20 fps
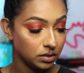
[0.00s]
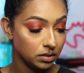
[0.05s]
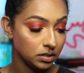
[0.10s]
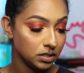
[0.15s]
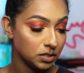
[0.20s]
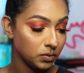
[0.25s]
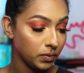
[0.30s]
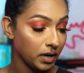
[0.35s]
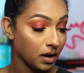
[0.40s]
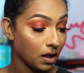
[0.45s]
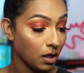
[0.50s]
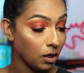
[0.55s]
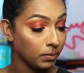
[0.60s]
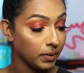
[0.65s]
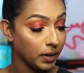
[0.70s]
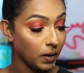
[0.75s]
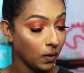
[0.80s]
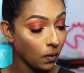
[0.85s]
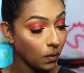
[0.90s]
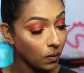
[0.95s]
Sweet
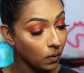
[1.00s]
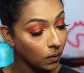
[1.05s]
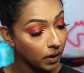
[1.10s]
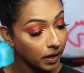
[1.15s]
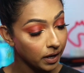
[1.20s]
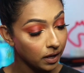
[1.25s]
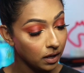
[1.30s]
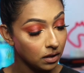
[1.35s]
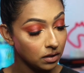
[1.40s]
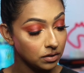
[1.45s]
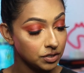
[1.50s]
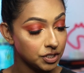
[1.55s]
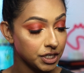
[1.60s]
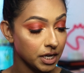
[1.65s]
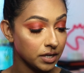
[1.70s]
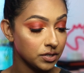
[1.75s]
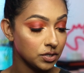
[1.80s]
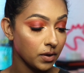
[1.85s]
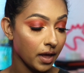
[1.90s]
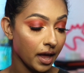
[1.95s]
almond oil,
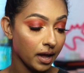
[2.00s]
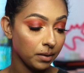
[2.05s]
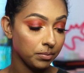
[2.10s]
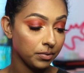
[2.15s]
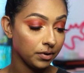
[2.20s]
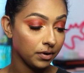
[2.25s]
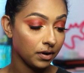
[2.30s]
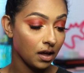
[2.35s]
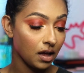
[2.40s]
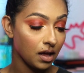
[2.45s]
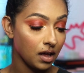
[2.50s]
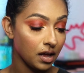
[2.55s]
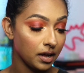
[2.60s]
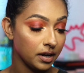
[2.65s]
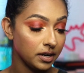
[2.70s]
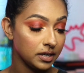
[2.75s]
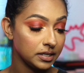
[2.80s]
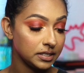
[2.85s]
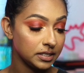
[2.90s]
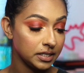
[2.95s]
gentle
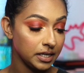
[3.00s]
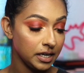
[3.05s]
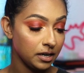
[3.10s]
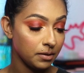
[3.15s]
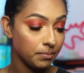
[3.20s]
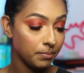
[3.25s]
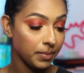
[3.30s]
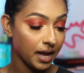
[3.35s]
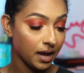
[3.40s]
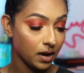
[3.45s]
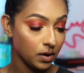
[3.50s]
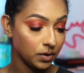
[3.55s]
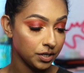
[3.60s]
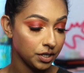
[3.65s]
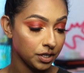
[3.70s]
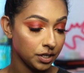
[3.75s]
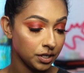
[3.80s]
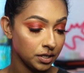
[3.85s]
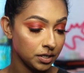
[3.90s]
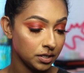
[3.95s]
apricot seed
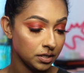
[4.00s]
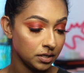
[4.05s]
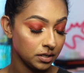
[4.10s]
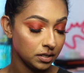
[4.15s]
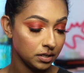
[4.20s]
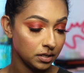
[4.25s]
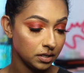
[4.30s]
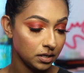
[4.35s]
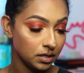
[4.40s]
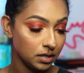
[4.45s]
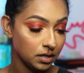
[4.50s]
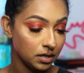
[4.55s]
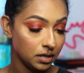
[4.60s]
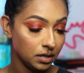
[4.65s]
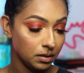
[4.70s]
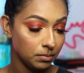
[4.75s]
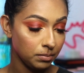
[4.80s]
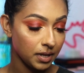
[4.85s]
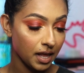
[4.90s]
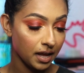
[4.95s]
powder,
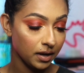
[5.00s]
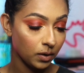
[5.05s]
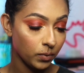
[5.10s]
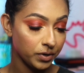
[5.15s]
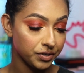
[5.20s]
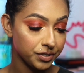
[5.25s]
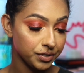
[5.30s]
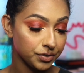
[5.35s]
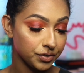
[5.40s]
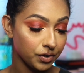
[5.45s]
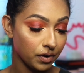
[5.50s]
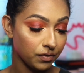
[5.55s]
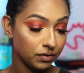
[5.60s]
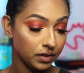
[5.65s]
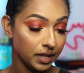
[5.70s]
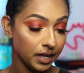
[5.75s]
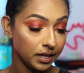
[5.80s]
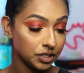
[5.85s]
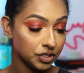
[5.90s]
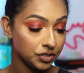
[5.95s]
black winter
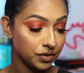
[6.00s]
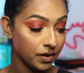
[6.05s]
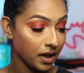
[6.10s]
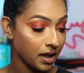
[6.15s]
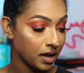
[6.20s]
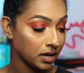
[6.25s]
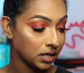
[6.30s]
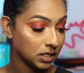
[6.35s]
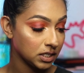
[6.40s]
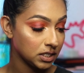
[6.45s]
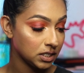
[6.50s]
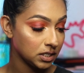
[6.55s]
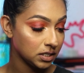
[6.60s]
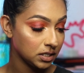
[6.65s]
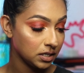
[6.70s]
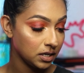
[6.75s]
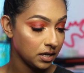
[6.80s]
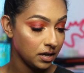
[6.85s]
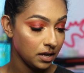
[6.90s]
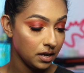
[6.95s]
truffle extract,
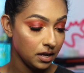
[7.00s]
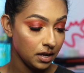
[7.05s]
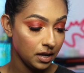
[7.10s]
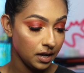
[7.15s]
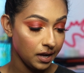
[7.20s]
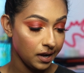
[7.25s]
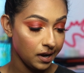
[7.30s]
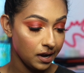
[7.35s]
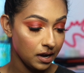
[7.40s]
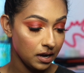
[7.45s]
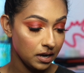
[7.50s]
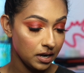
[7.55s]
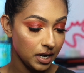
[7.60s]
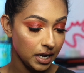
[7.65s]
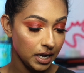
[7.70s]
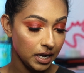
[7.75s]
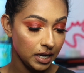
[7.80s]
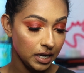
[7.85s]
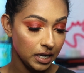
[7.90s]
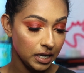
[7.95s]
and
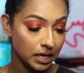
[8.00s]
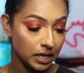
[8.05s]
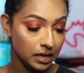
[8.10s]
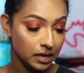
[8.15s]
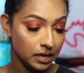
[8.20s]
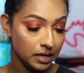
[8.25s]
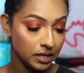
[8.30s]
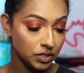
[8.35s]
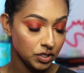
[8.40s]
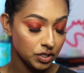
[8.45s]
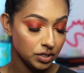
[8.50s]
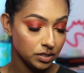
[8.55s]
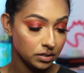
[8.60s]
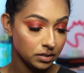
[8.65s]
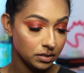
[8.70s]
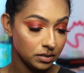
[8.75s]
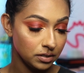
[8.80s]
it is